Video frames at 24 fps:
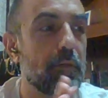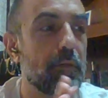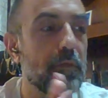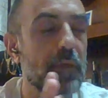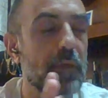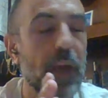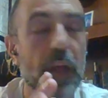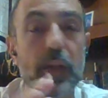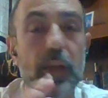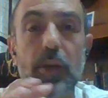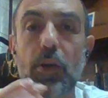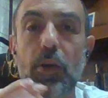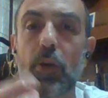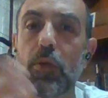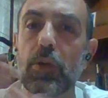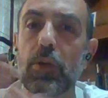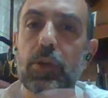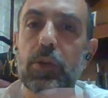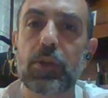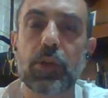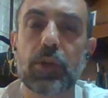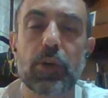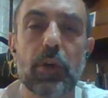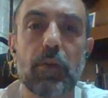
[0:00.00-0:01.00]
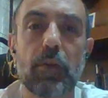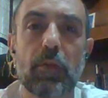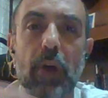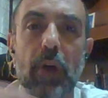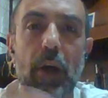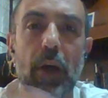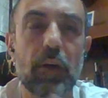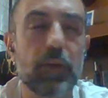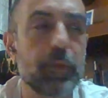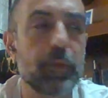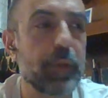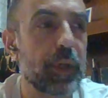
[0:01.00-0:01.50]
not go a certain
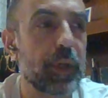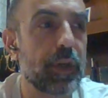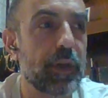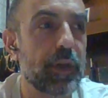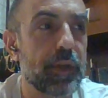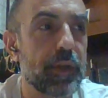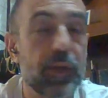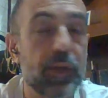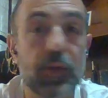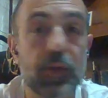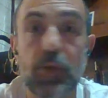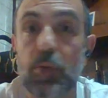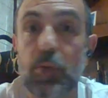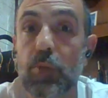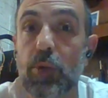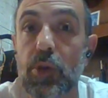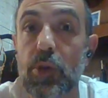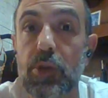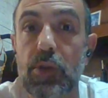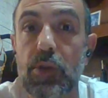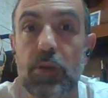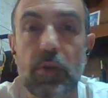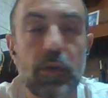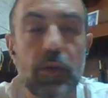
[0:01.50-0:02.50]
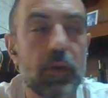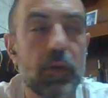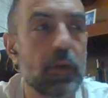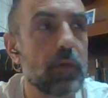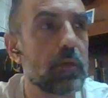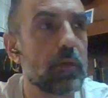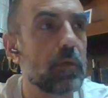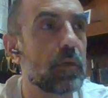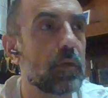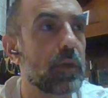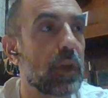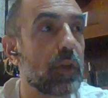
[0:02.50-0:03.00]
route because it's too personal,
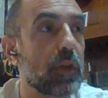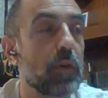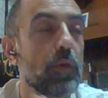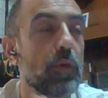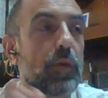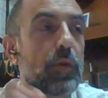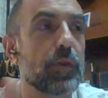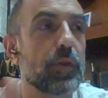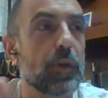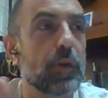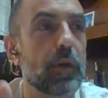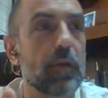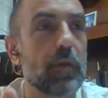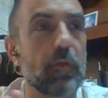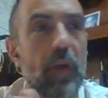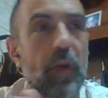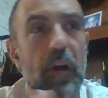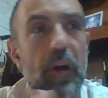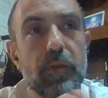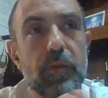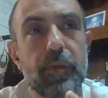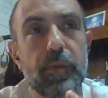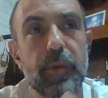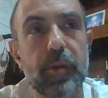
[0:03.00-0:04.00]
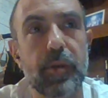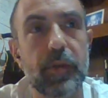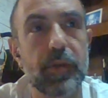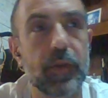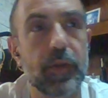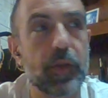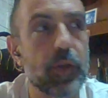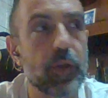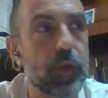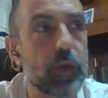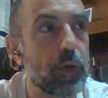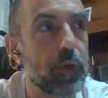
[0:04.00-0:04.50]
not go a certain route because
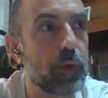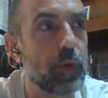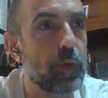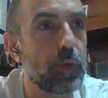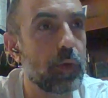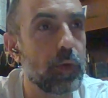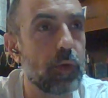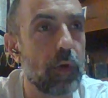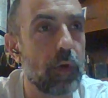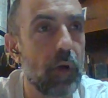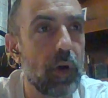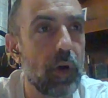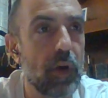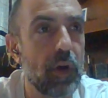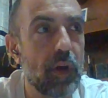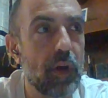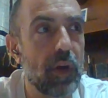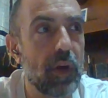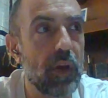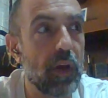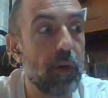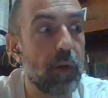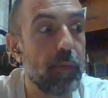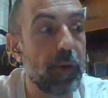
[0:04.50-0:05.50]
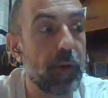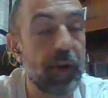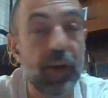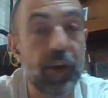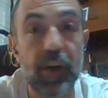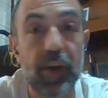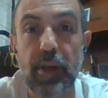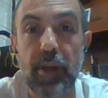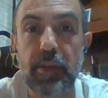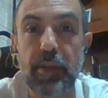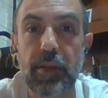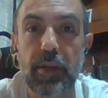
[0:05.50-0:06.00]
it's too
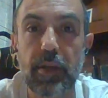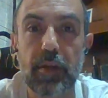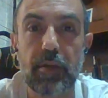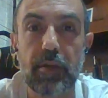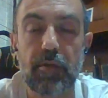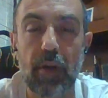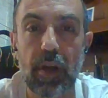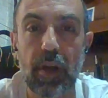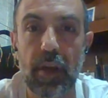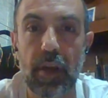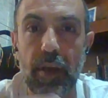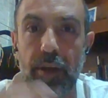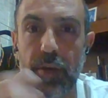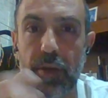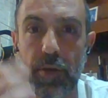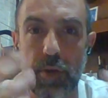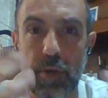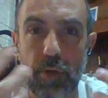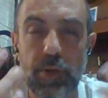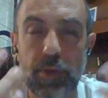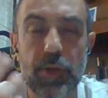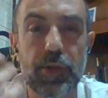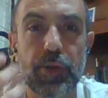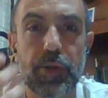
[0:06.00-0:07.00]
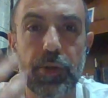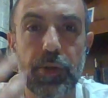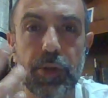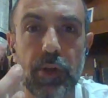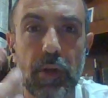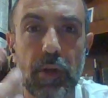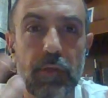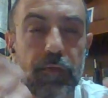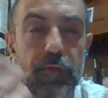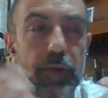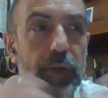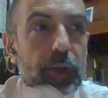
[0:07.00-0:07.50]
opinionated, right? Like you notice
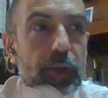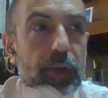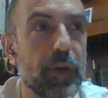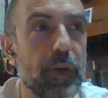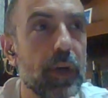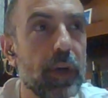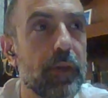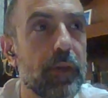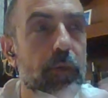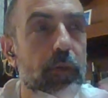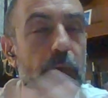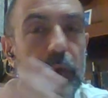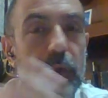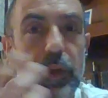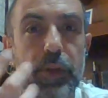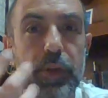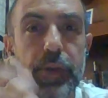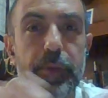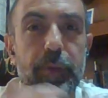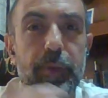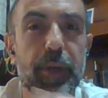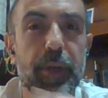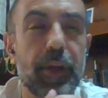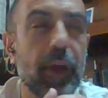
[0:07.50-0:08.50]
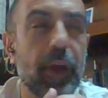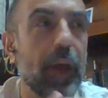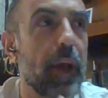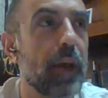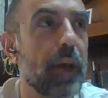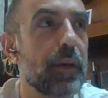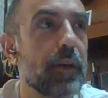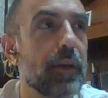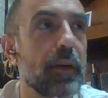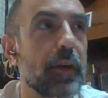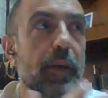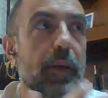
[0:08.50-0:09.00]
yourself when when you're speaking
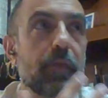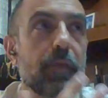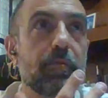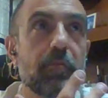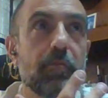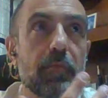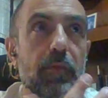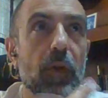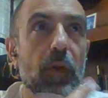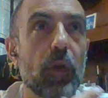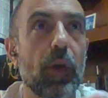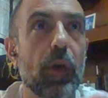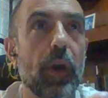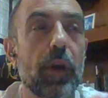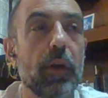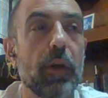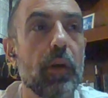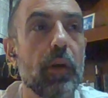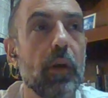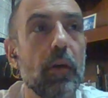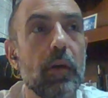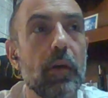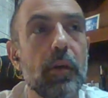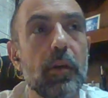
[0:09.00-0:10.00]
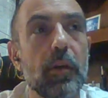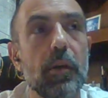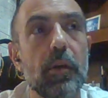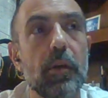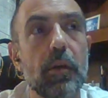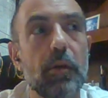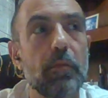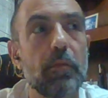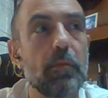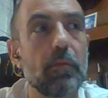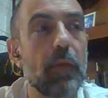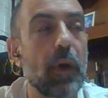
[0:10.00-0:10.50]
and you're like, okay,
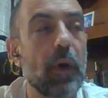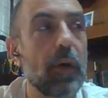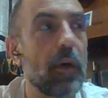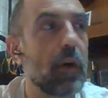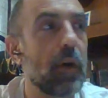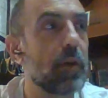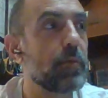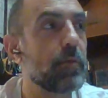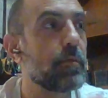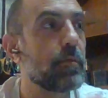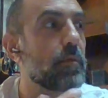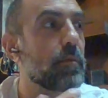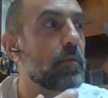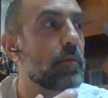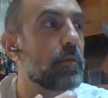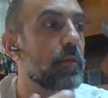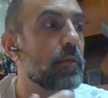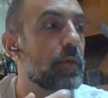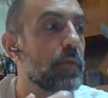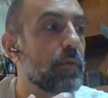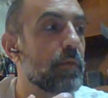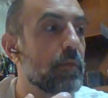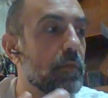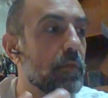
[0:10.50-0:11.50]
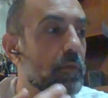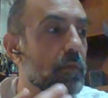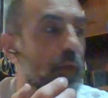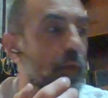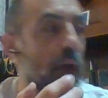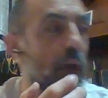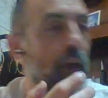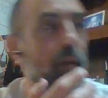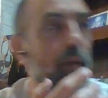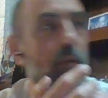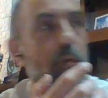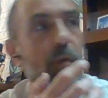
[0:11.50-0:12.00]
I,
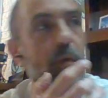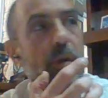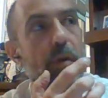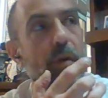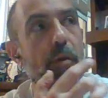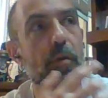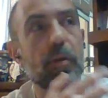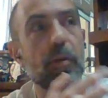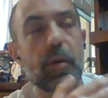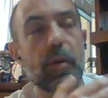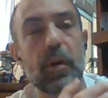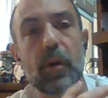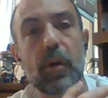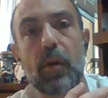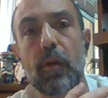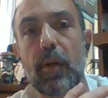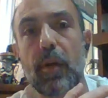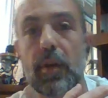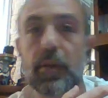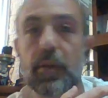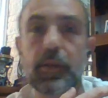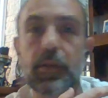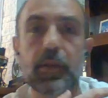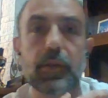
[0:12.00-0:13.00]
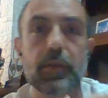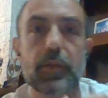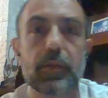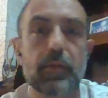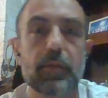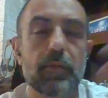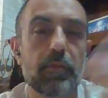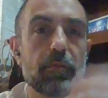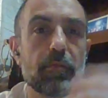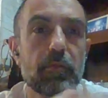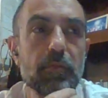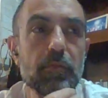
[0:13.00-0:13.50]
I don't want to go there or
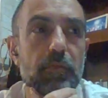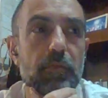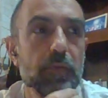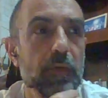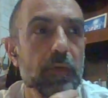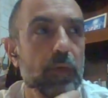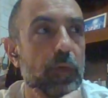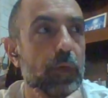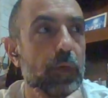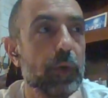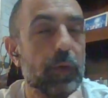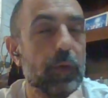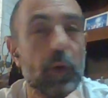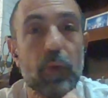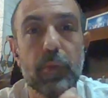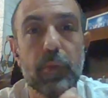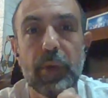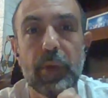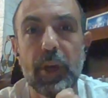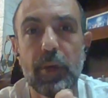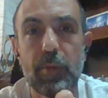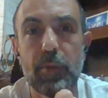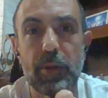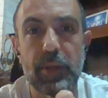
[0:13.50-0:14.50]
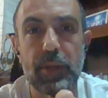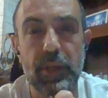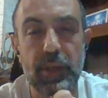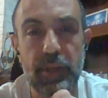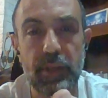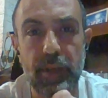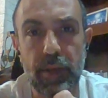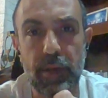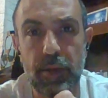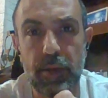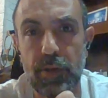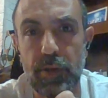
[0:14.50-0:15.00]
else we won't be able to
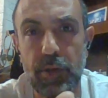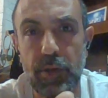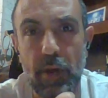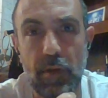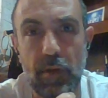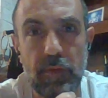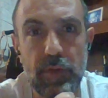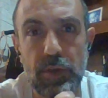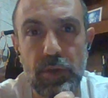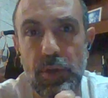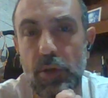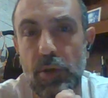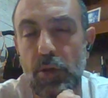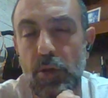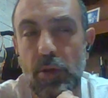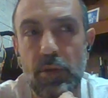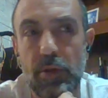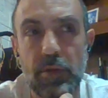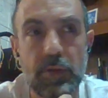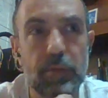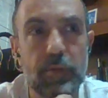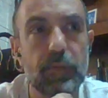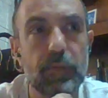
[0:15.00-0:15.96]
continue this conversation.